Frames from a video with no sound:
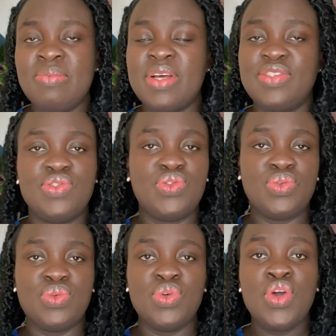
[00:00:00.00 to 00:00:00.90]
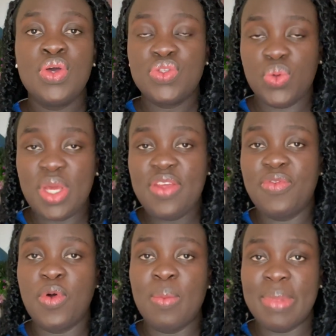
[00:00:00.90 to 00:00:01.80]
months to
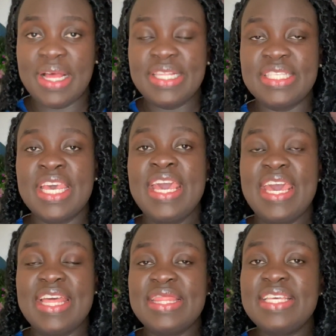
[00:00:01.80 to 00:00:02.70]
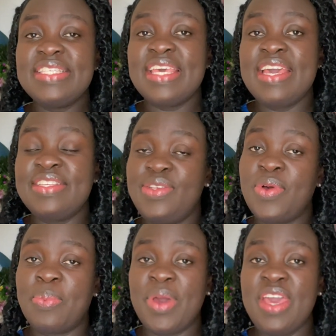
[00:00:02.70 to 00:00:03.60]
24 months. In this case,
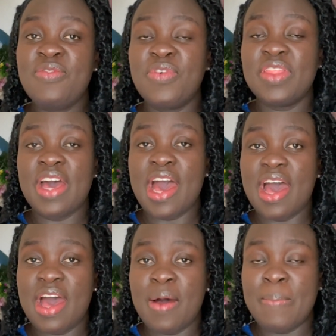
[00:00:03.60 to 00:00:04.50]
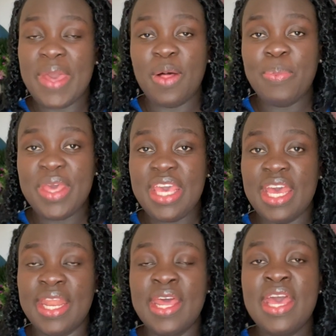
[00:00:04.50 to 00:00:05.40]
you are paying for the
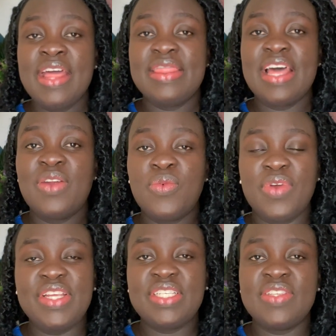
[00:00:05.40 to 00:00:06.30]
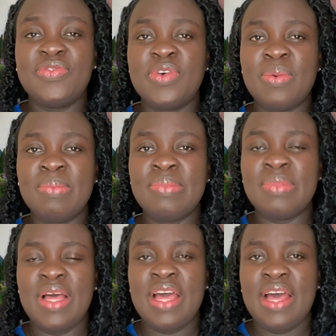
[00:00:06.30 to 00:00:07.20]
LPN that ranges
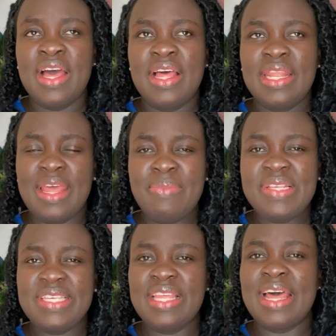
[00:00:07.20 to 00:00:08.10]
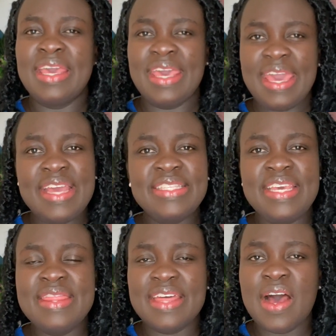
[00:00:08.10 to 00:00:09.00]
from, let me say, like
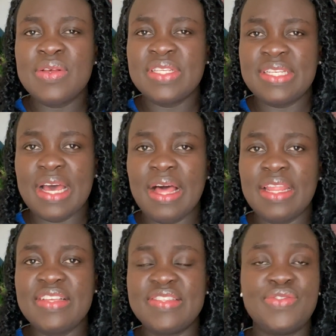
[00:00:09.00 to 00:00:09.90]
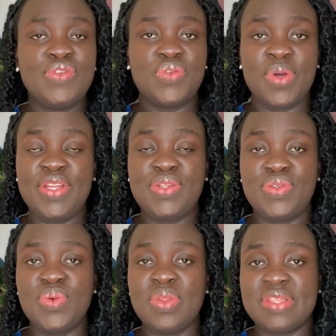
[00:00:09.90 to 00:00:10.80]
$18,000 to
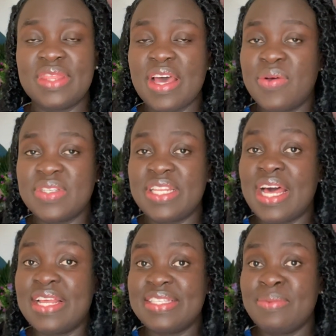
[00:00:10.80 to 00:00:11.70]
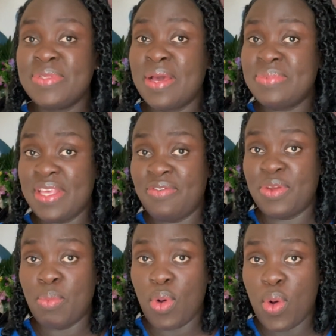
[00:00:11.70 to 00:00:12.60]
$22,000, sometimes
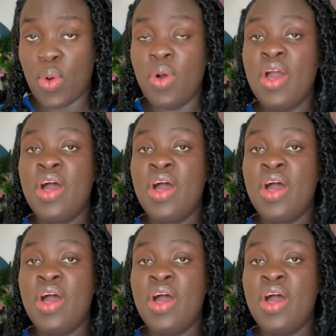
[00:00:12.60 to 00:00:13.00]
even more.